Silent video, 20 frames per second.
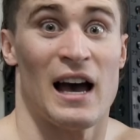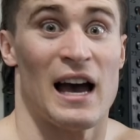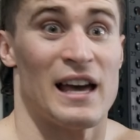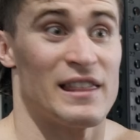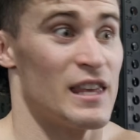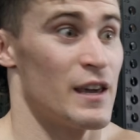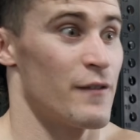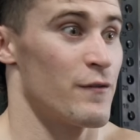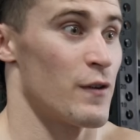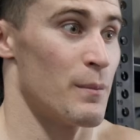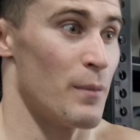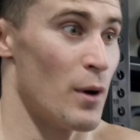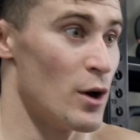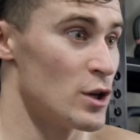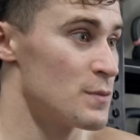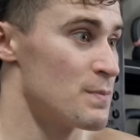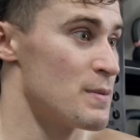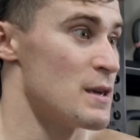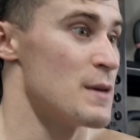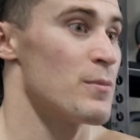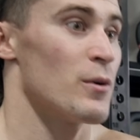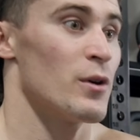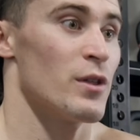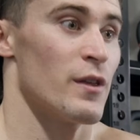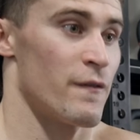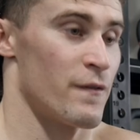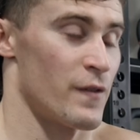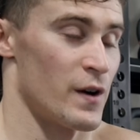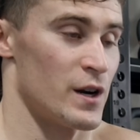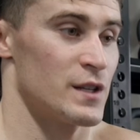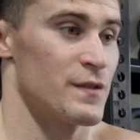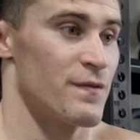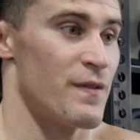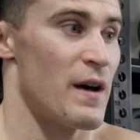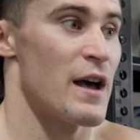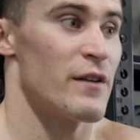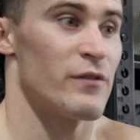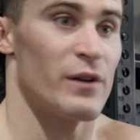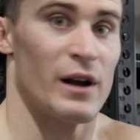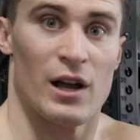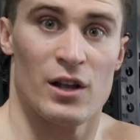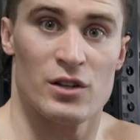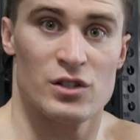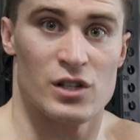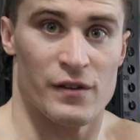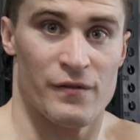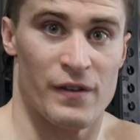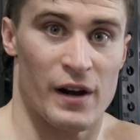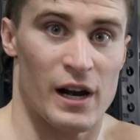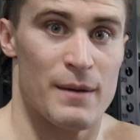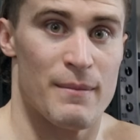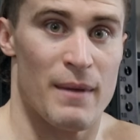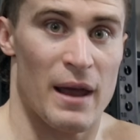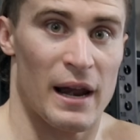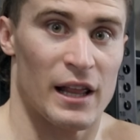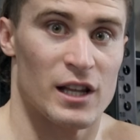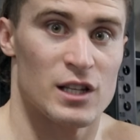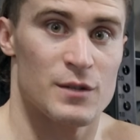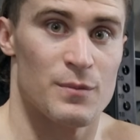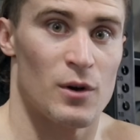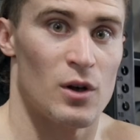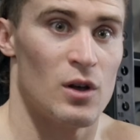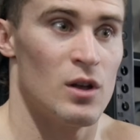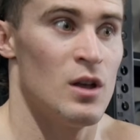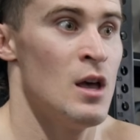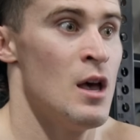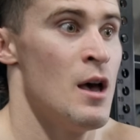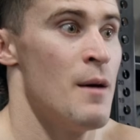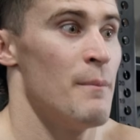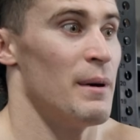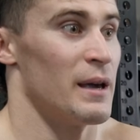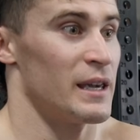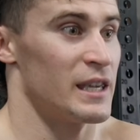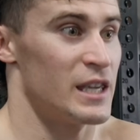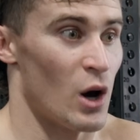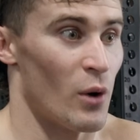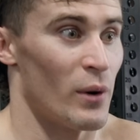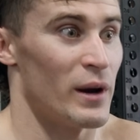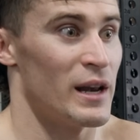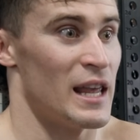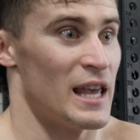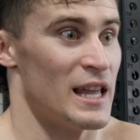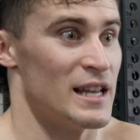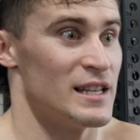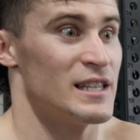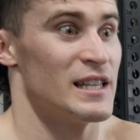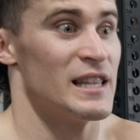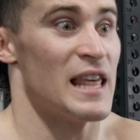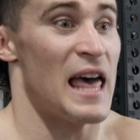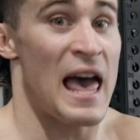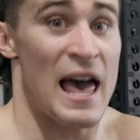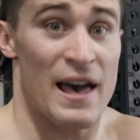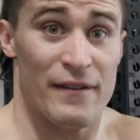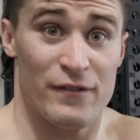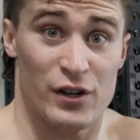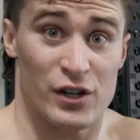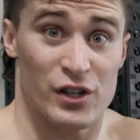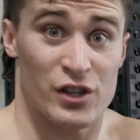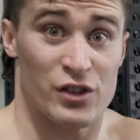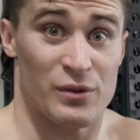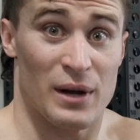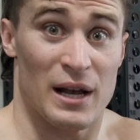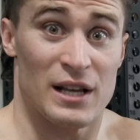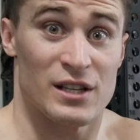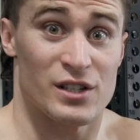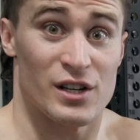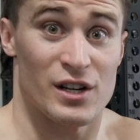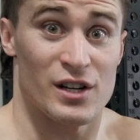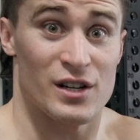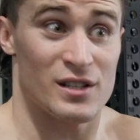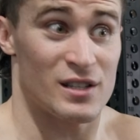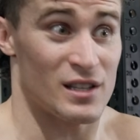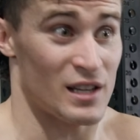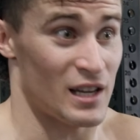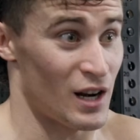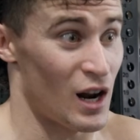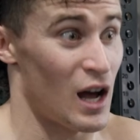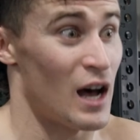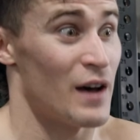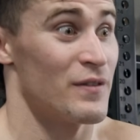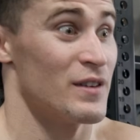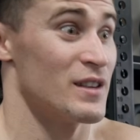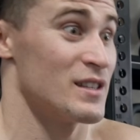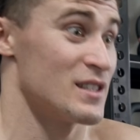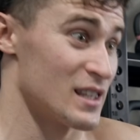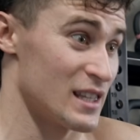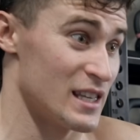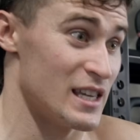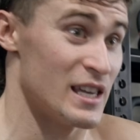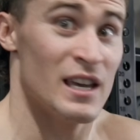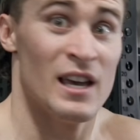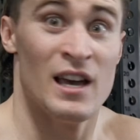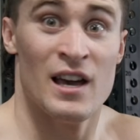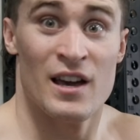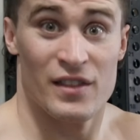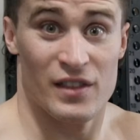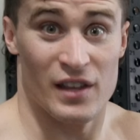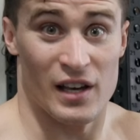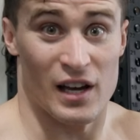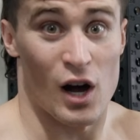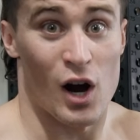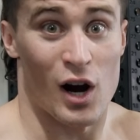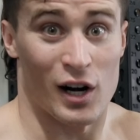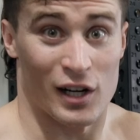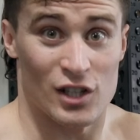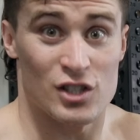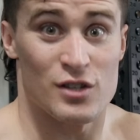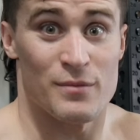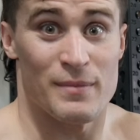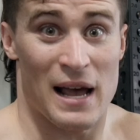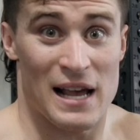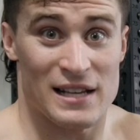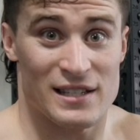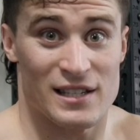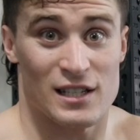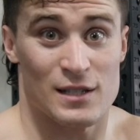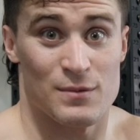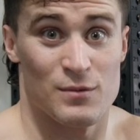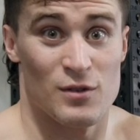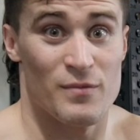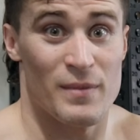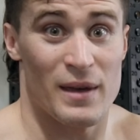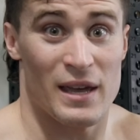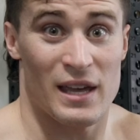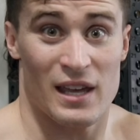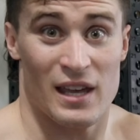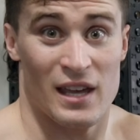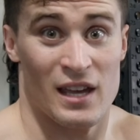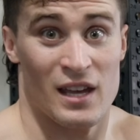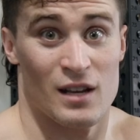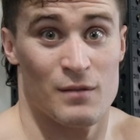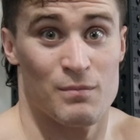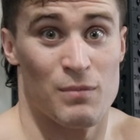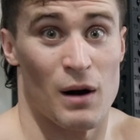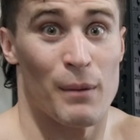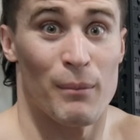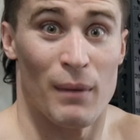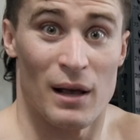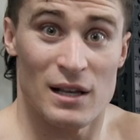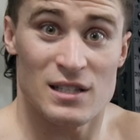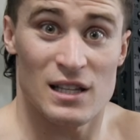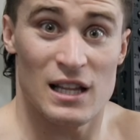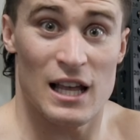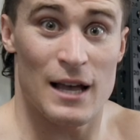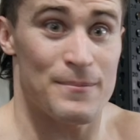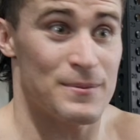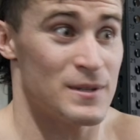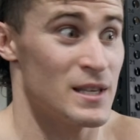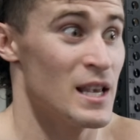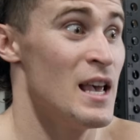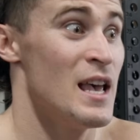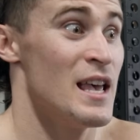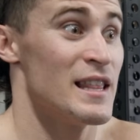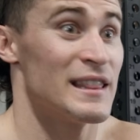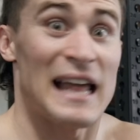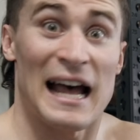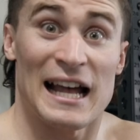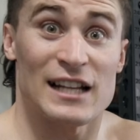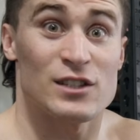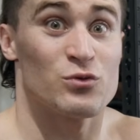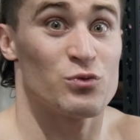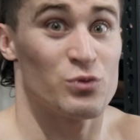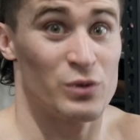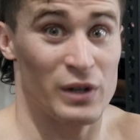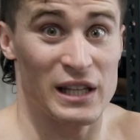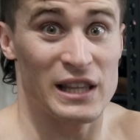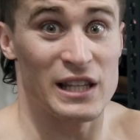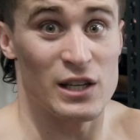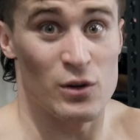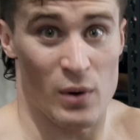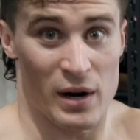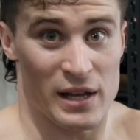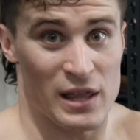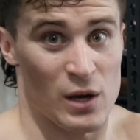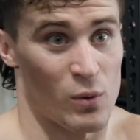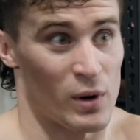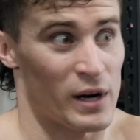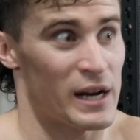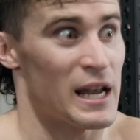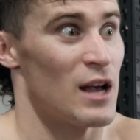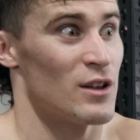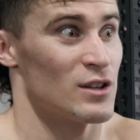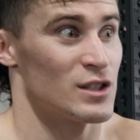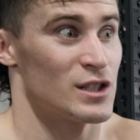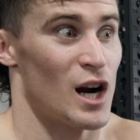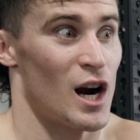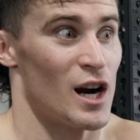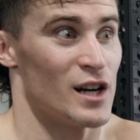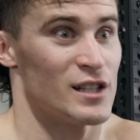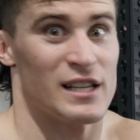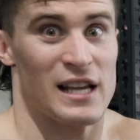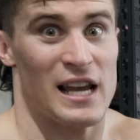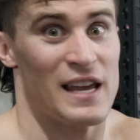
I think for most people, the first 5 rounds are very manageable, but going into the heavier thrusters and obviously the harder gymnastics movement and bar muscle ups, that's really where the workout starts.